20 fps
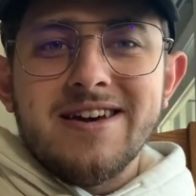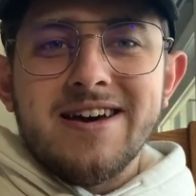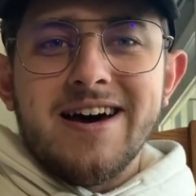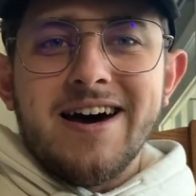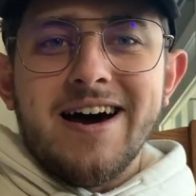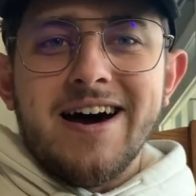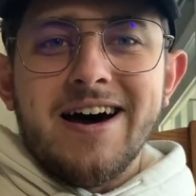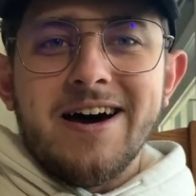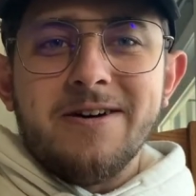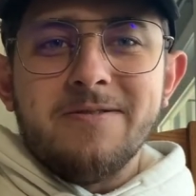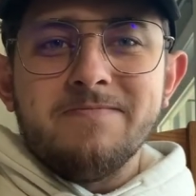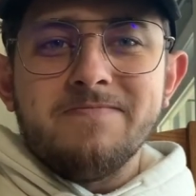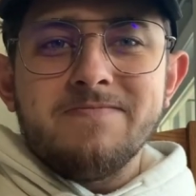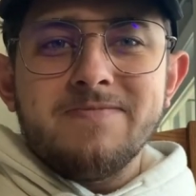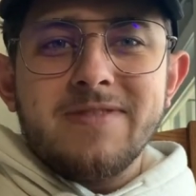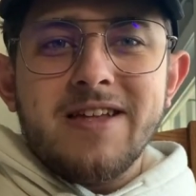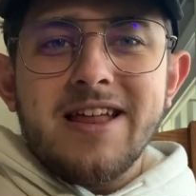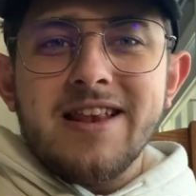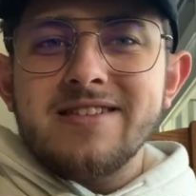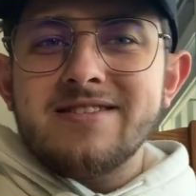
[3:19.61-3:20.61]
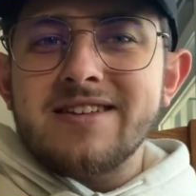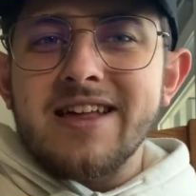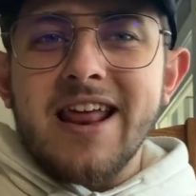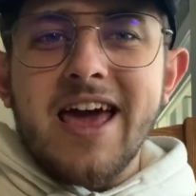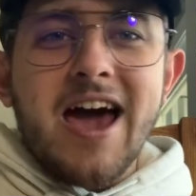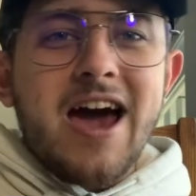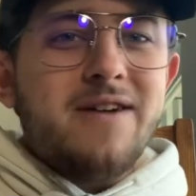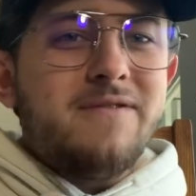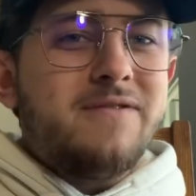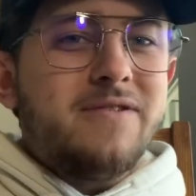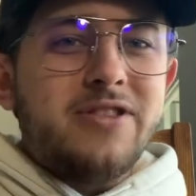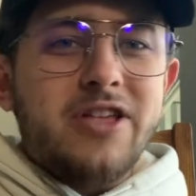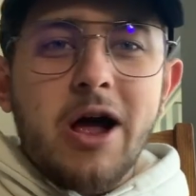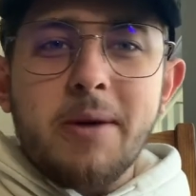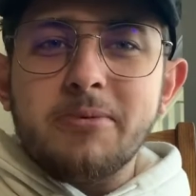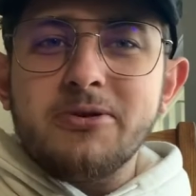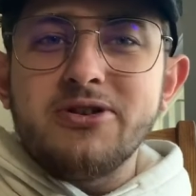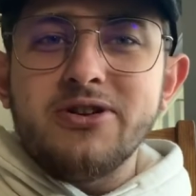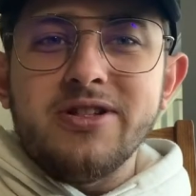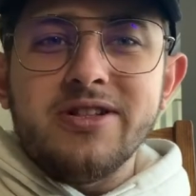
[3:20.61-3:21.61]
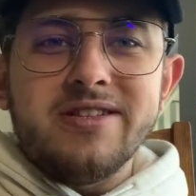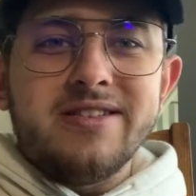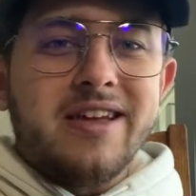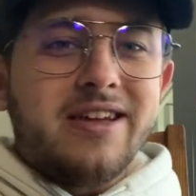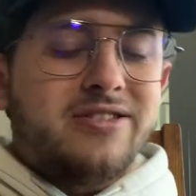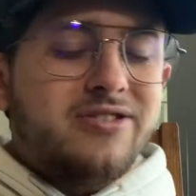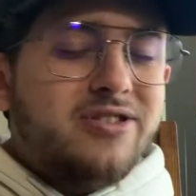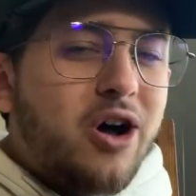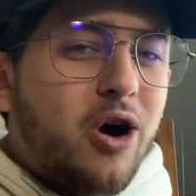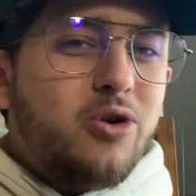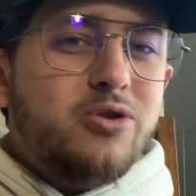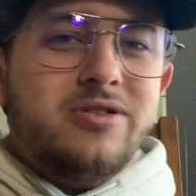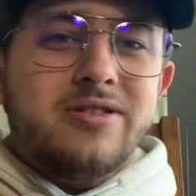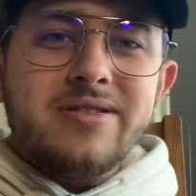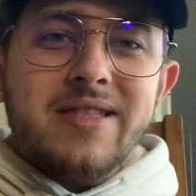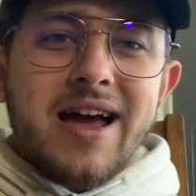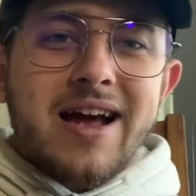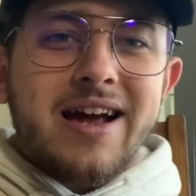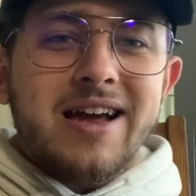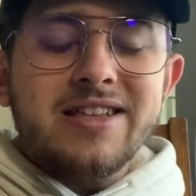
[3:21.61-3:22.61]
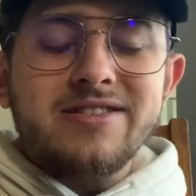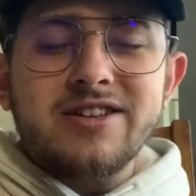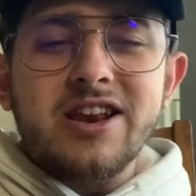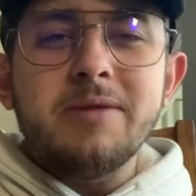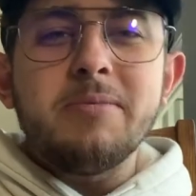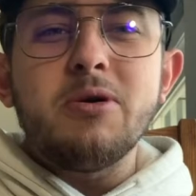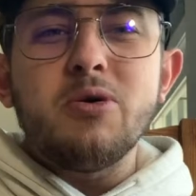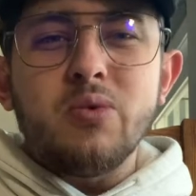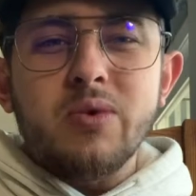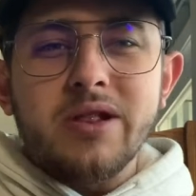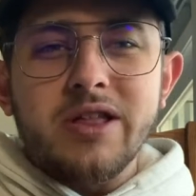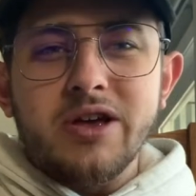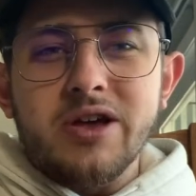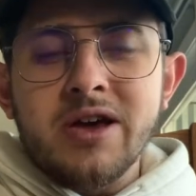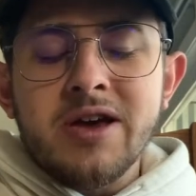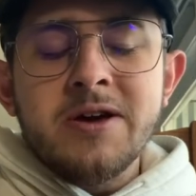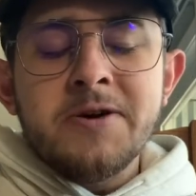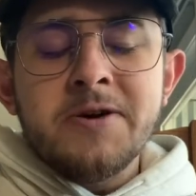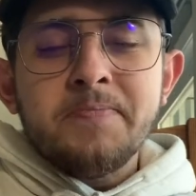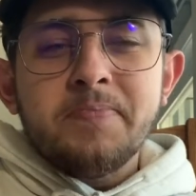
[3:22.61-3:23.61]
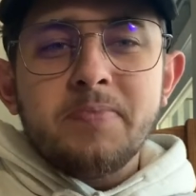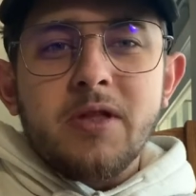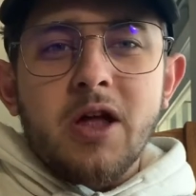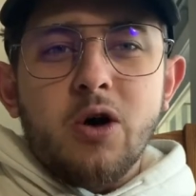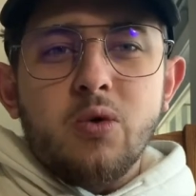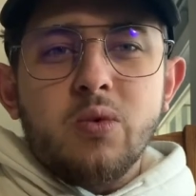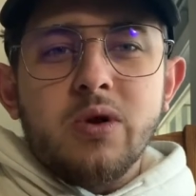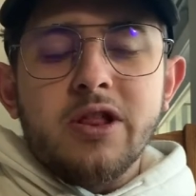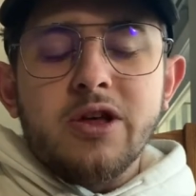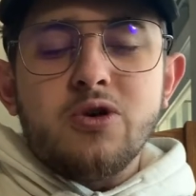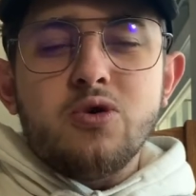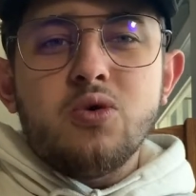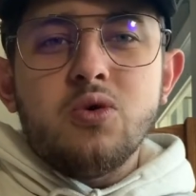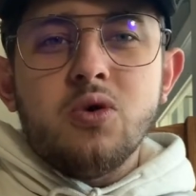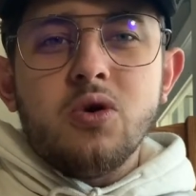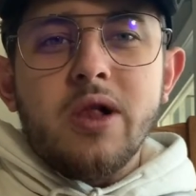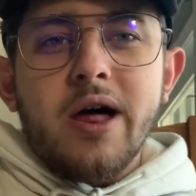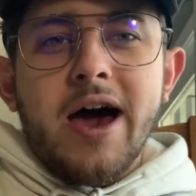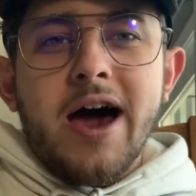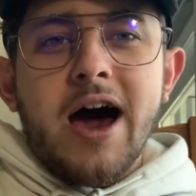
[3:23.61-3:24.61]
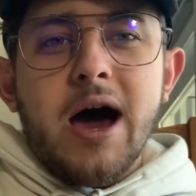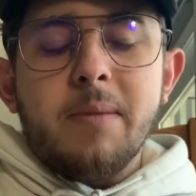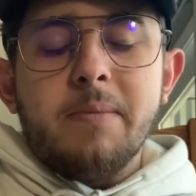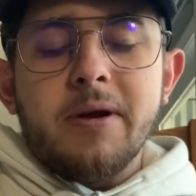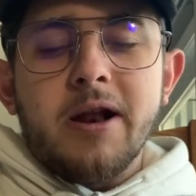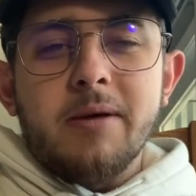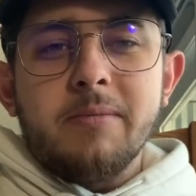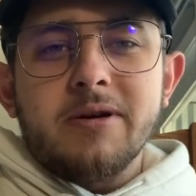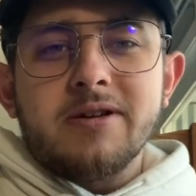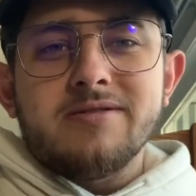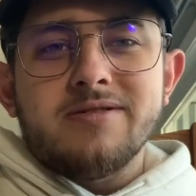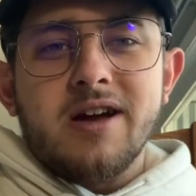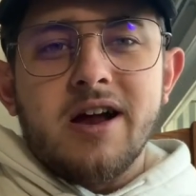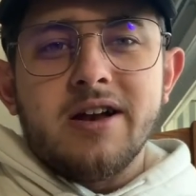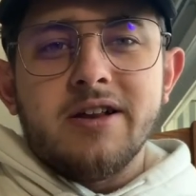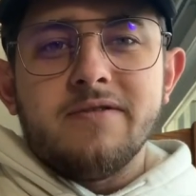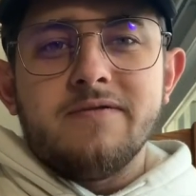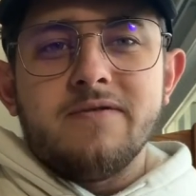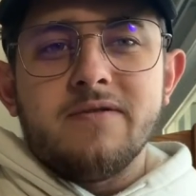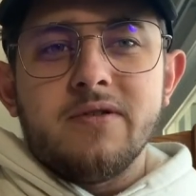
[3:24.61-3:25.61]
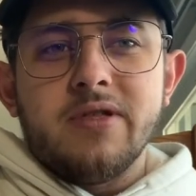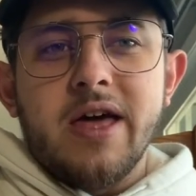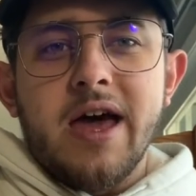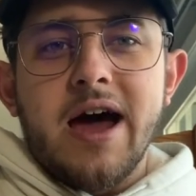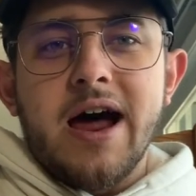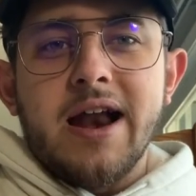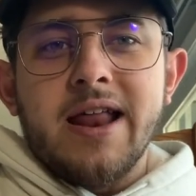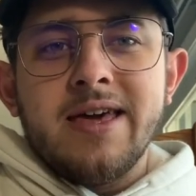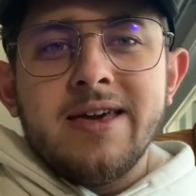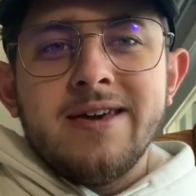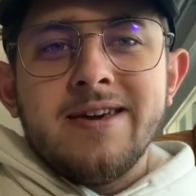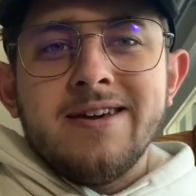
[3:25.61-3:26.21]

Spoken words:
And it's going to have the opportunity to take notes, and that it's going to be a really cool app, and I'm excited for that.